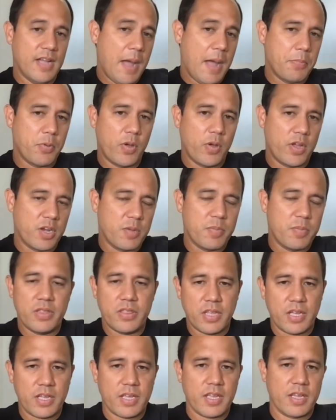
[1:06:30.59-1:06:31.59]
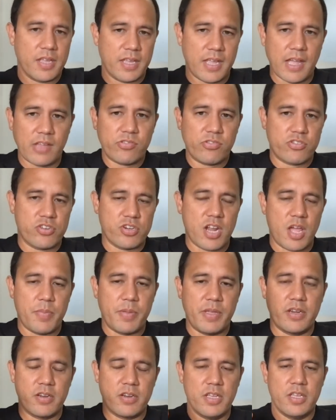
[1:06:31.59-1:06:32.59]
I'm going to be thinking, yes, should I
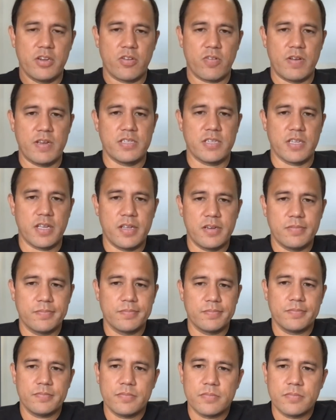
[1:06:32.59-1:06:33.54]
be increasing it?